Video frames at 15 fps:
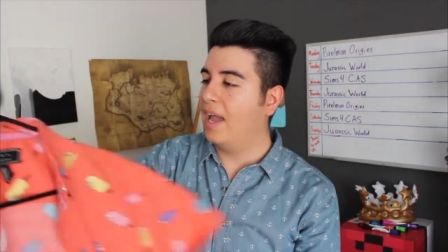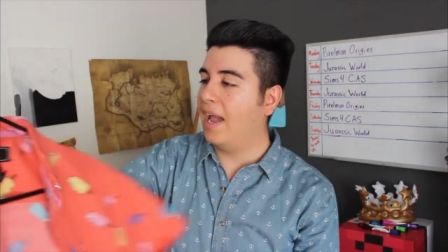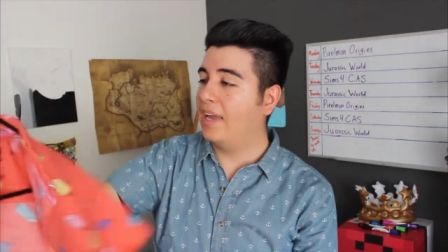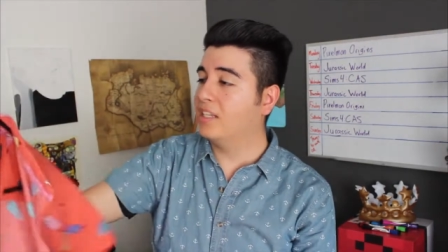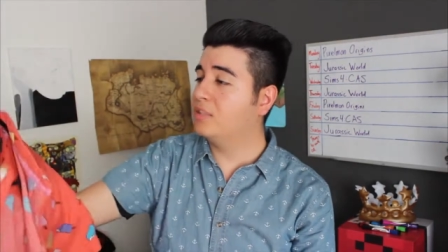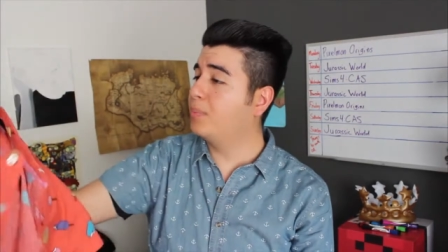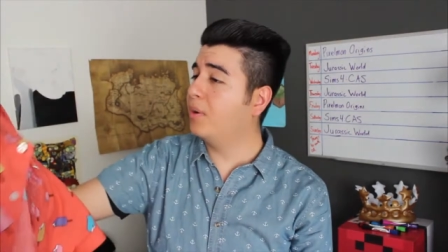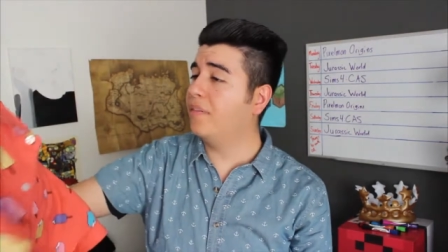
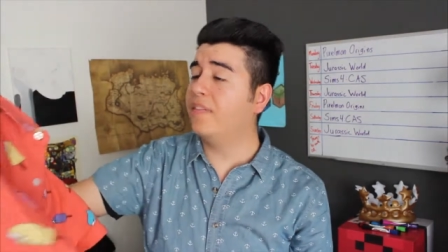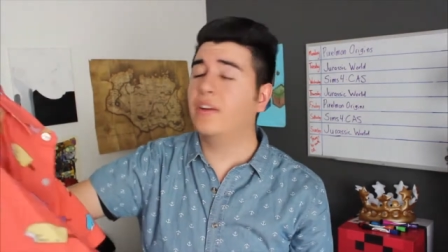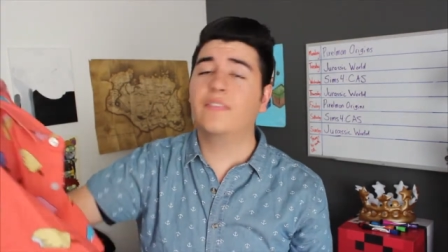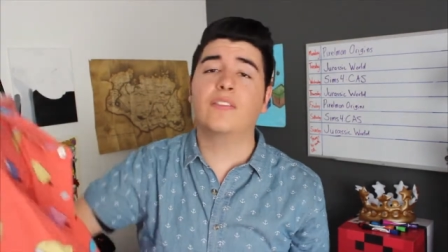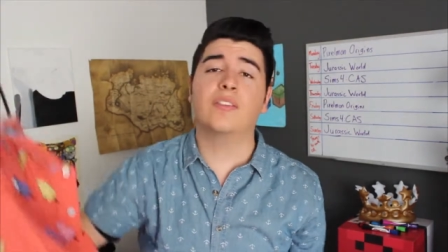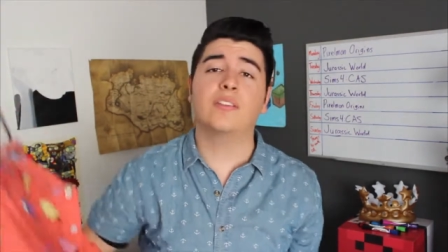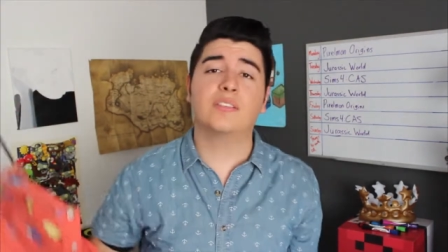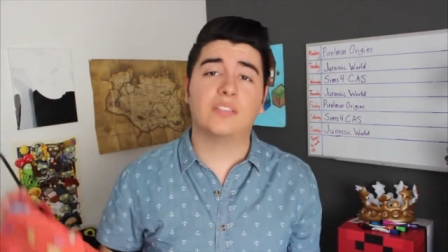And it's perfect
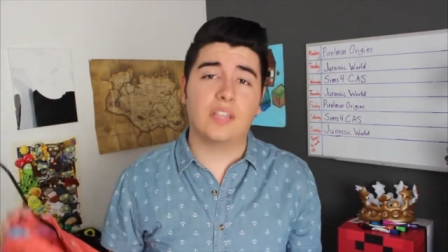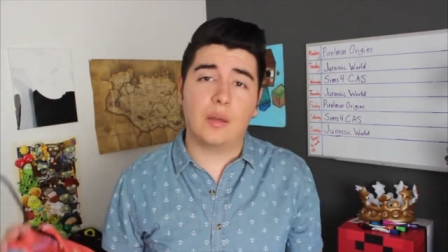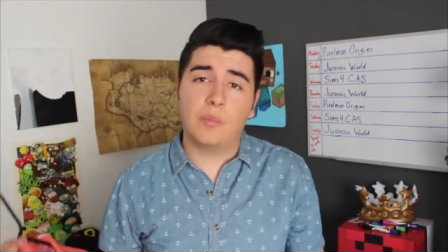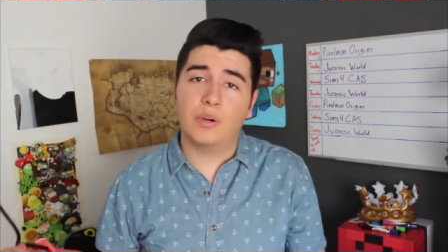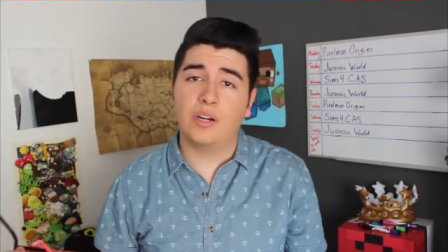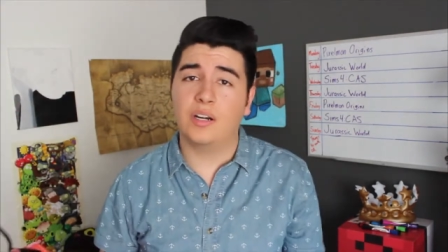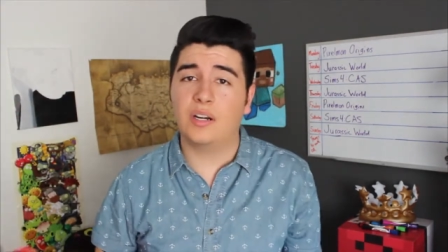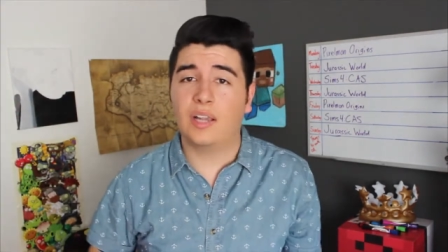for the
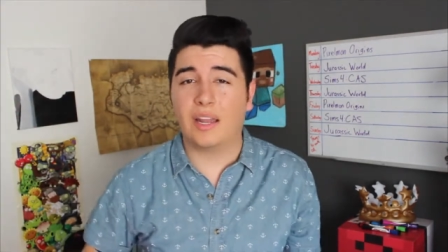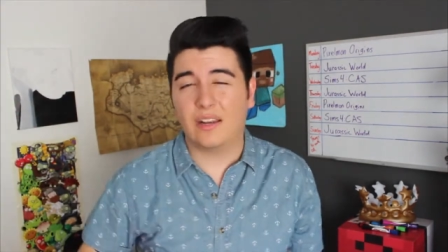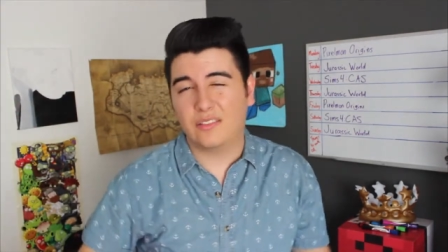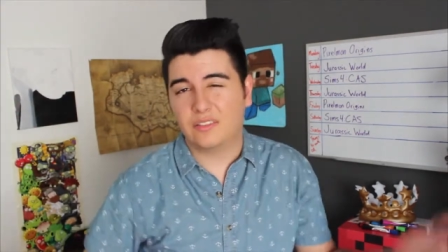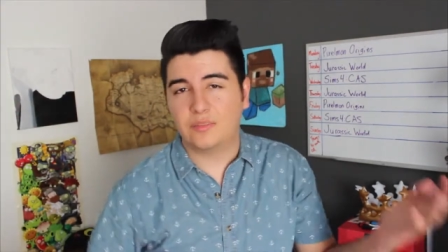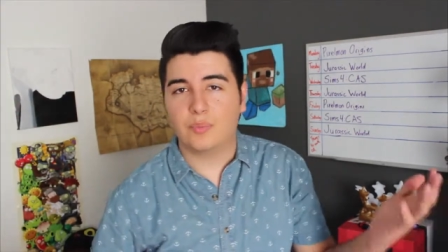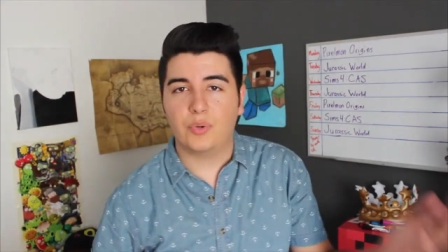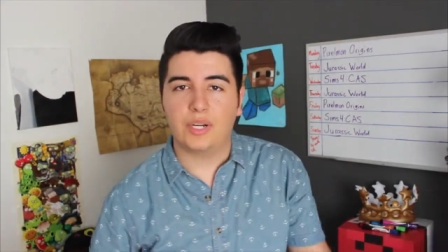summer, kind
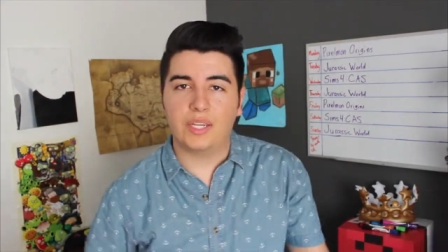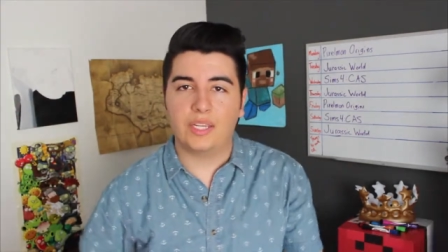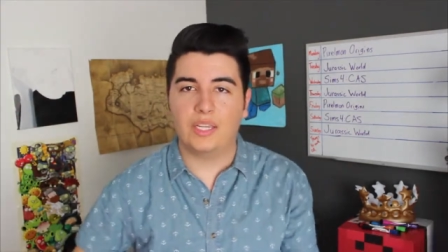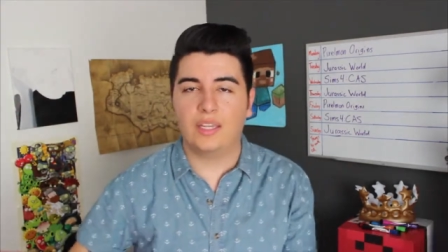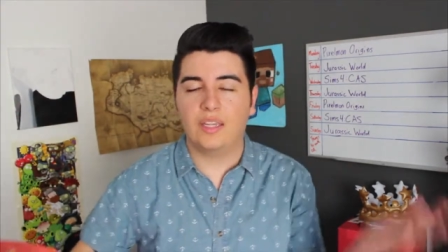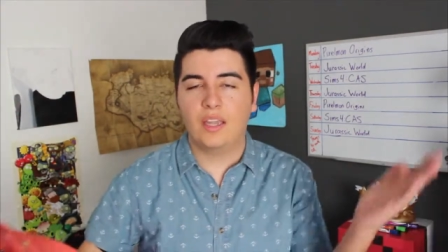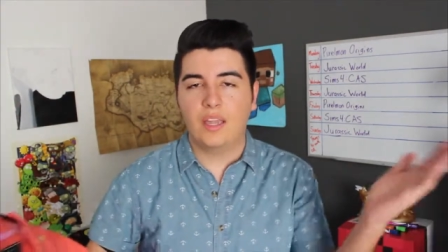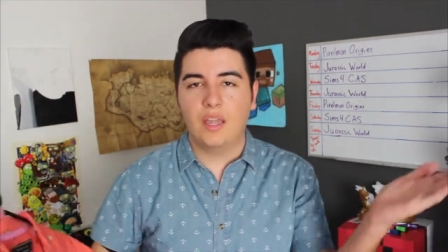of
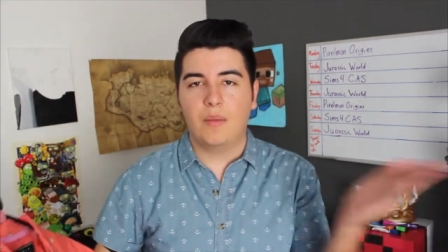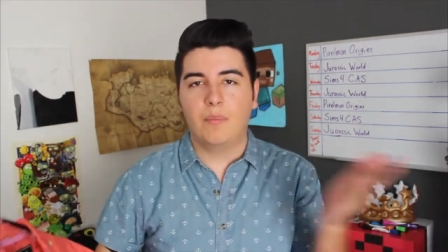springy,